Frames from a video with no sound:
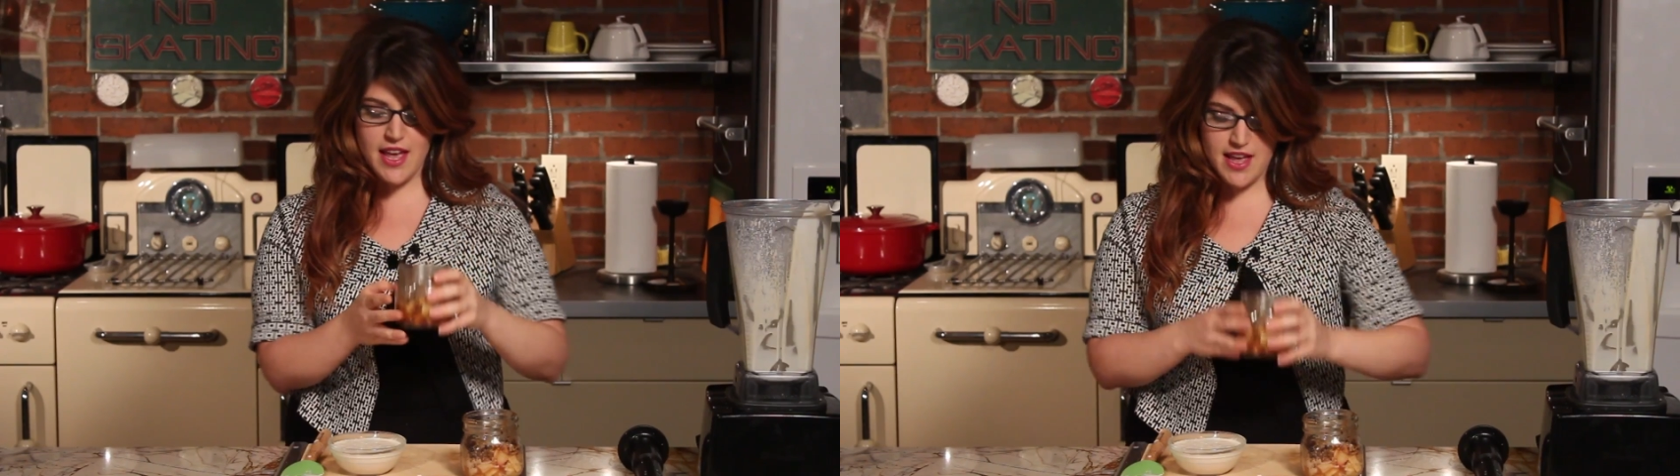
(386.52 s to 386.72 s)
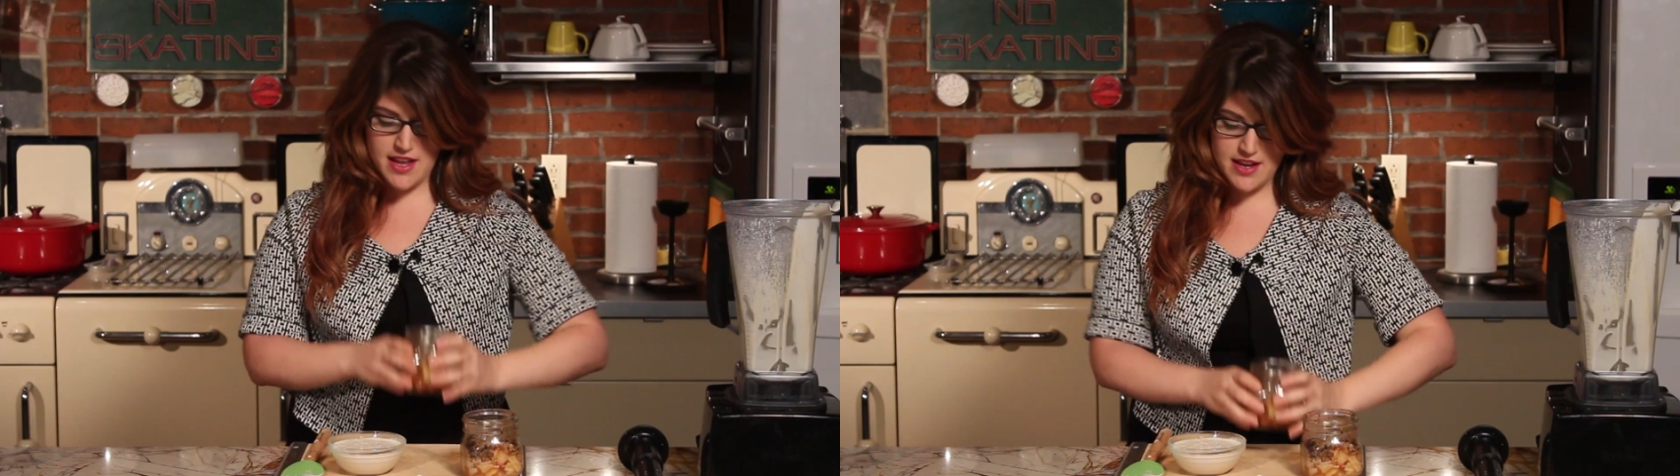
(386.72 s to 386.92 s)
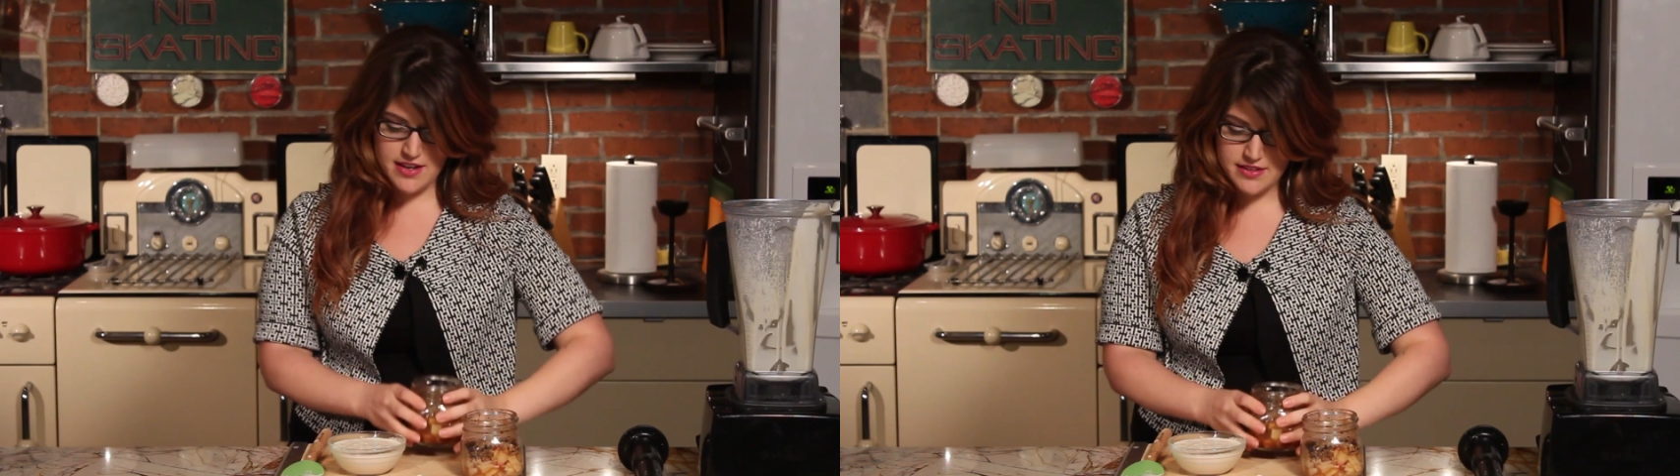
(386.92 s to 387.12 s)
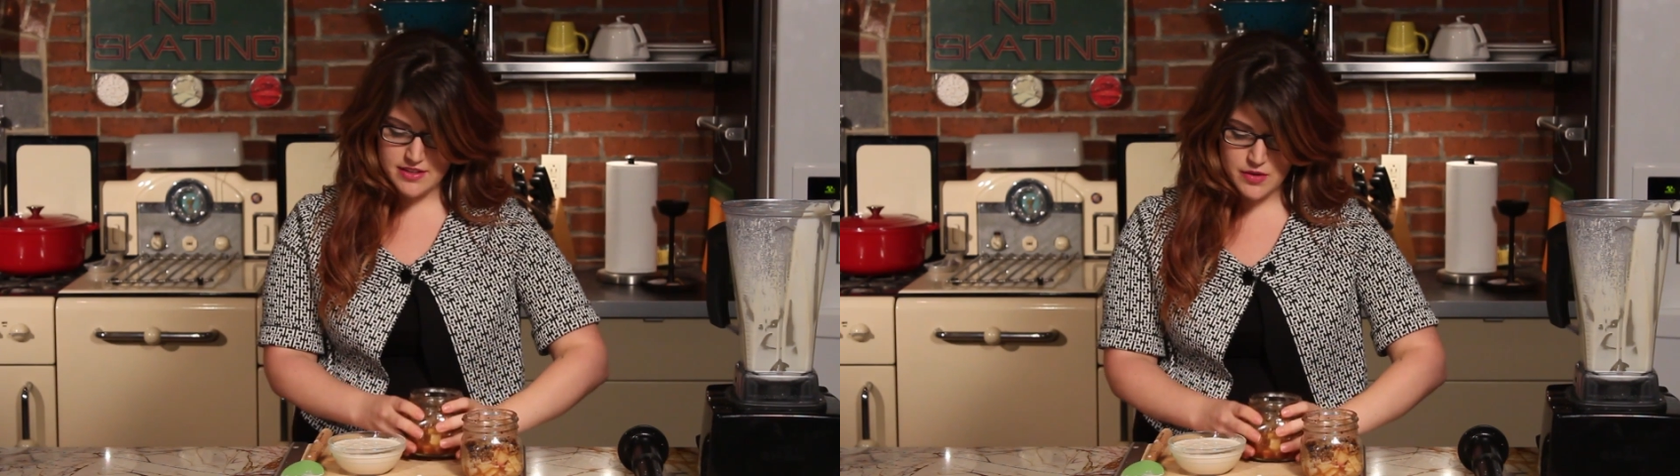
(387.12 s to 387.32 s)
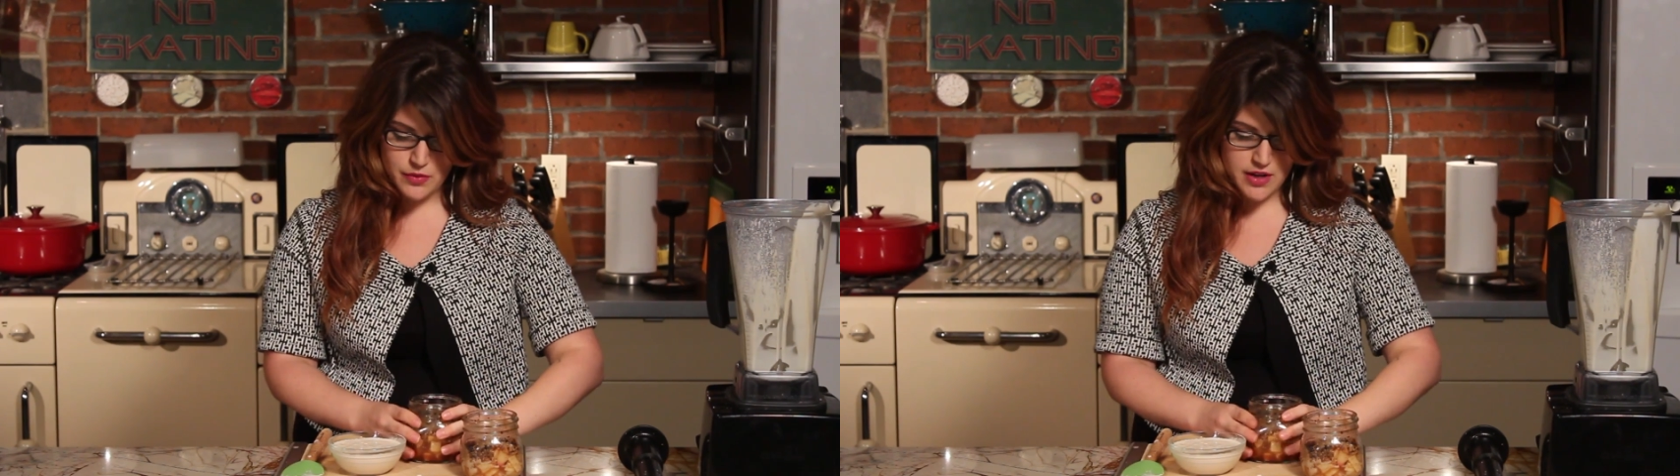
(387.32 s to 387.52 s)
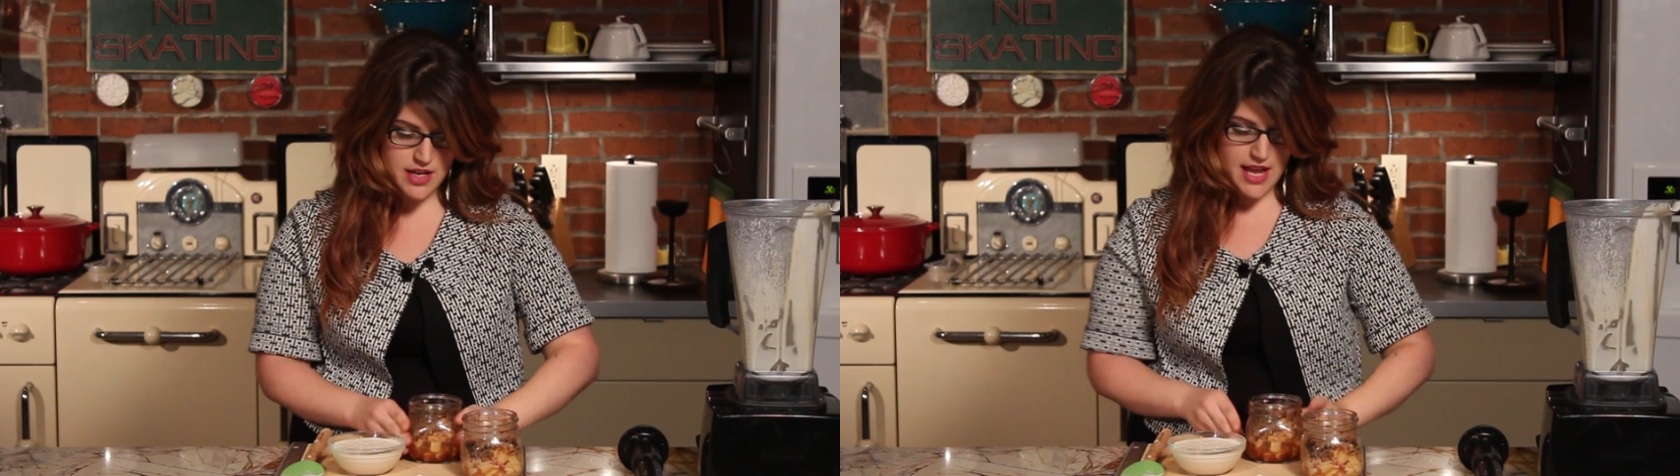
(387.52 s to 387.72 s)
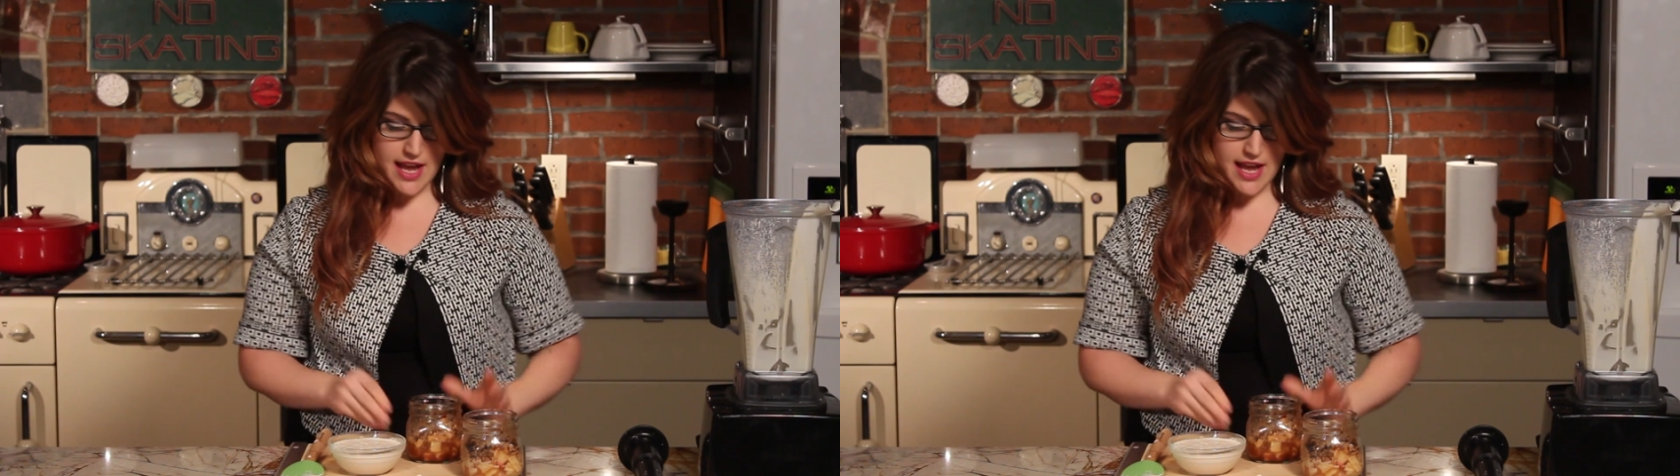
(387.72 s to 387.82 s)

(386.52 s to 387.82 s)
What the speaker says: and we're gonna